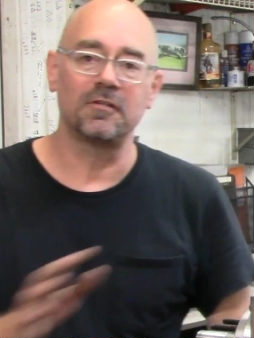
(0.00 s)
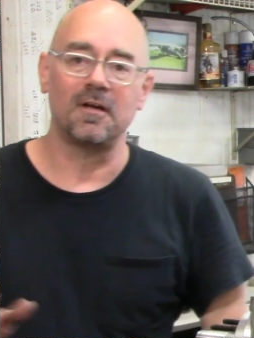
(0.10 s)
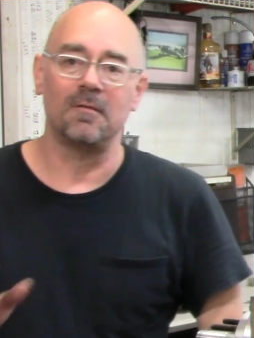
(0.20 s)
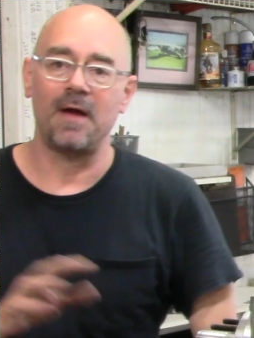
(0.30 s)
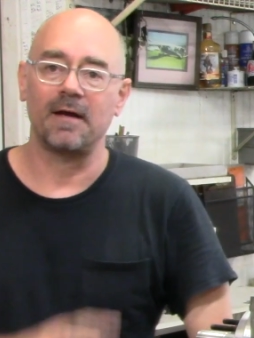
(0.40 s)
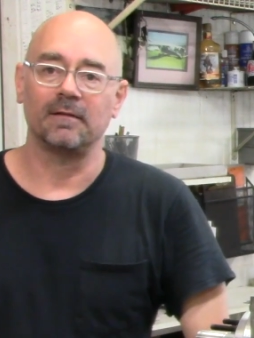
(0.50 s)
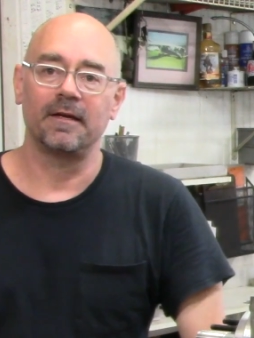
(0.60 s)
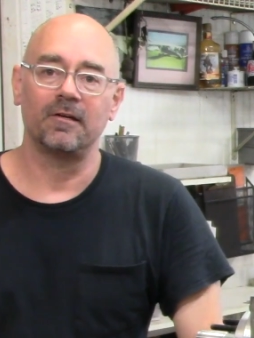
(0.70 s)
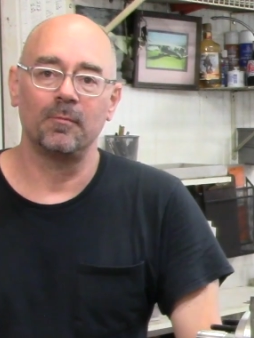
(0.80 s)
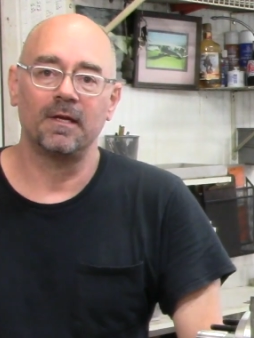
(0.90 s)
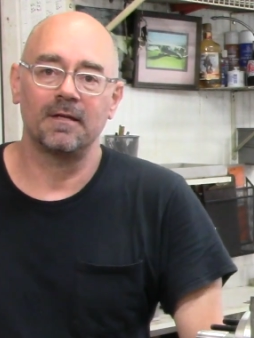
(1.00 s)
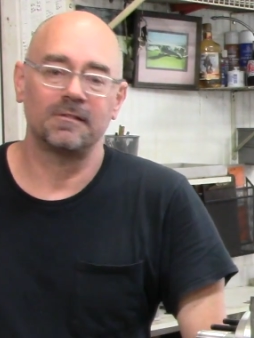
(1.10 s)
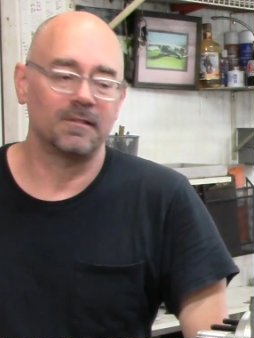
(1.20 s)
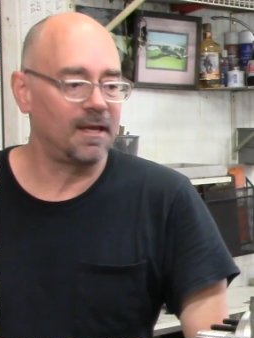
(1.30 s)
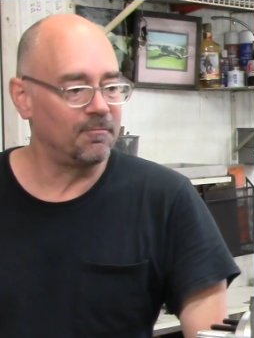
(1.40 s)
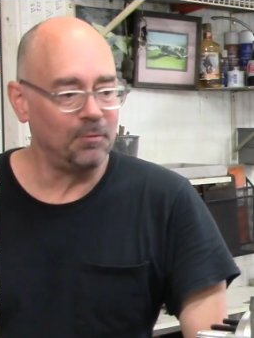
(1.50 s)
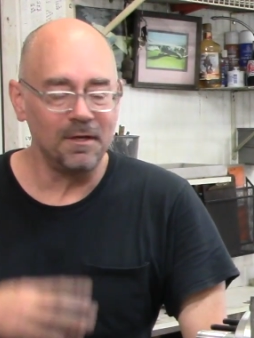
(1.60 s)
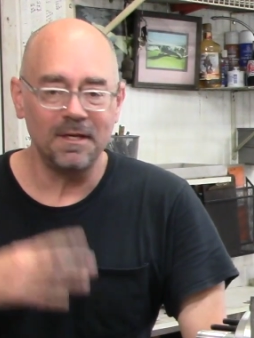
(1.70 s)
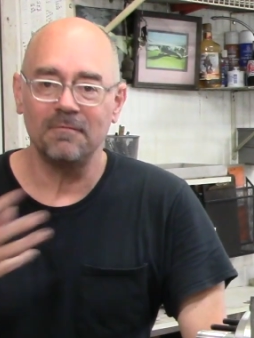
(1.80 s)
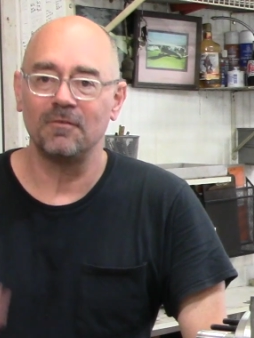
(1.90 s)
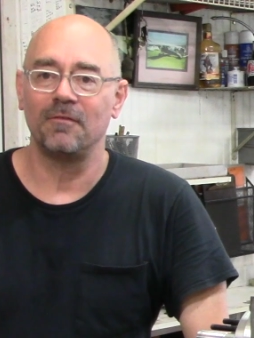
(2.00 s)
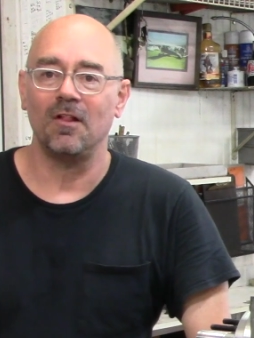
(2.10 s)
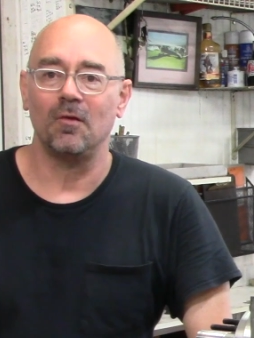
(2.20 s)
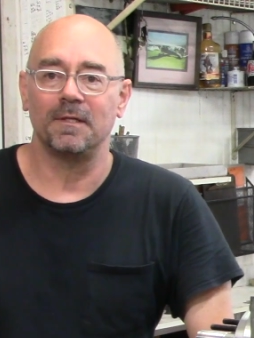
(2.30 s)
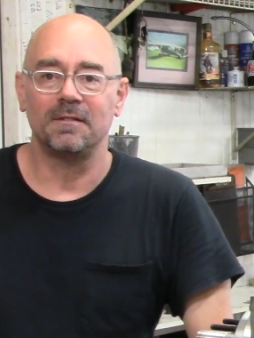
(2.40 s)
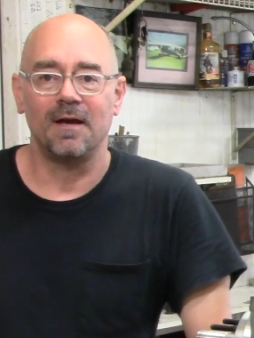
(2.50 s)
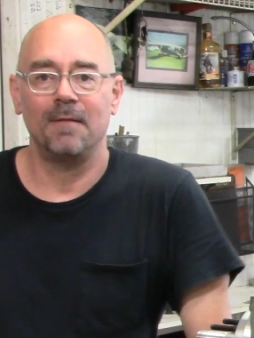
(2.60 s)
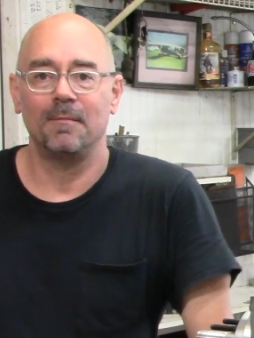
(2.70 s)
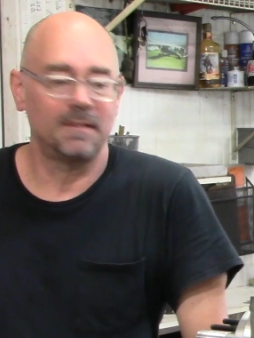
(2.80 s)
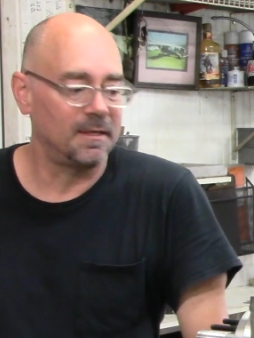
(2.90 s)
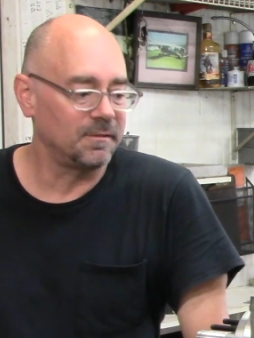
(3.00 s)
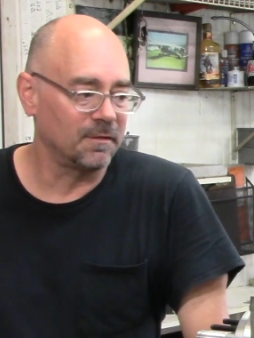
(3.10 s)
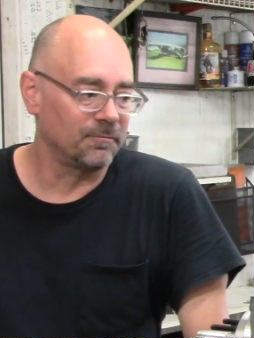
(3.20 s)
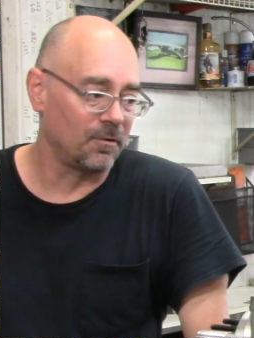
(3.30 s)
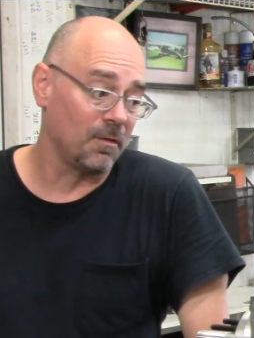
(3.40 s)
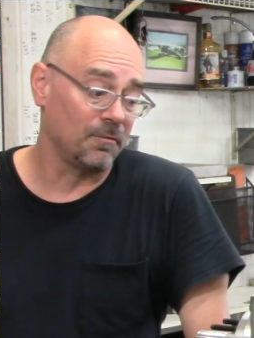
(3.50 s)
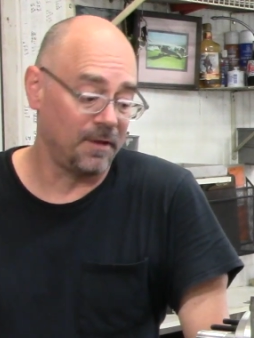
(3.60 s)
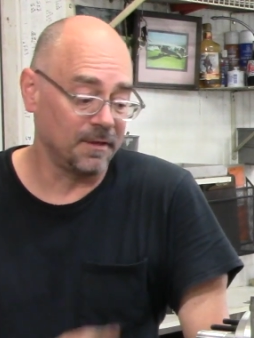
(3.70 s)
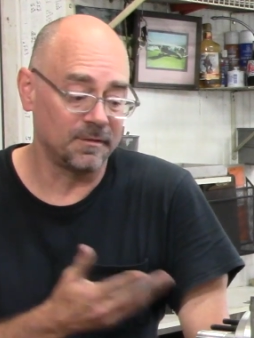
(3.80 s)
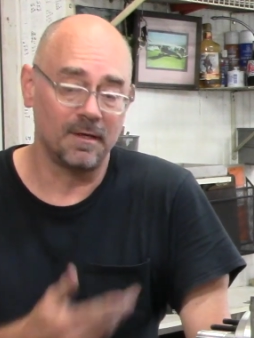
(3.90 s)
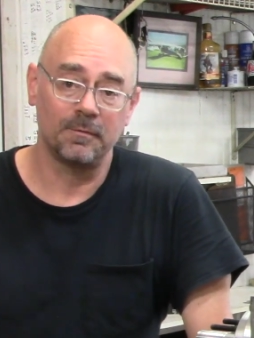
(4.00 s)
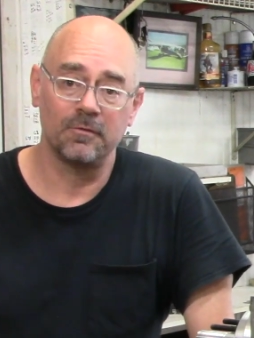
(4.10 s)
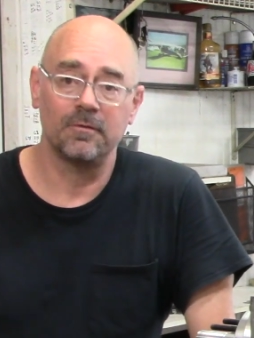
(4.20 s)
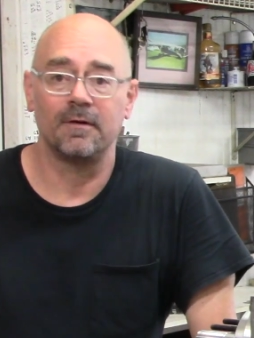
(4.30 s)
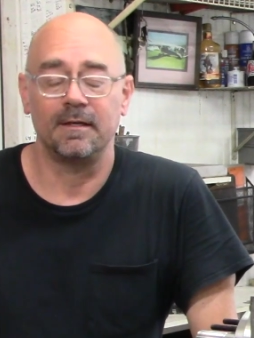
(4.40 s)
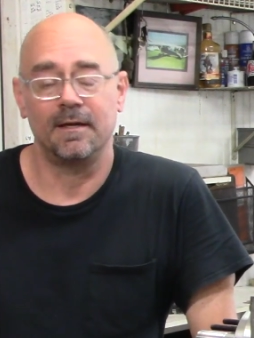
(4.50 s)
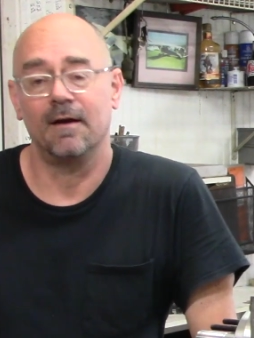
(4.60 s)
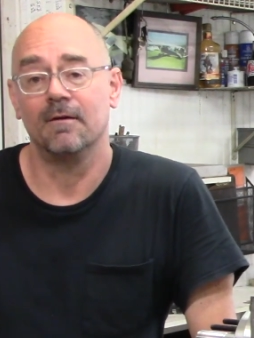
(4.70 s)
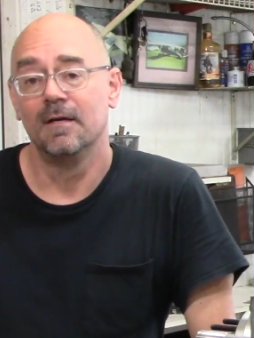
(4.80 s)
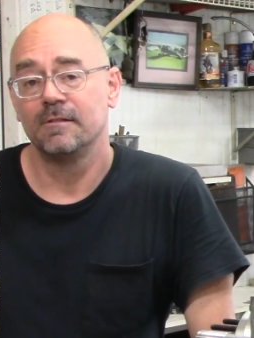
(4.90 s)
to come back later because it gave plenty of development time and testing for all the things that I'm doing right now.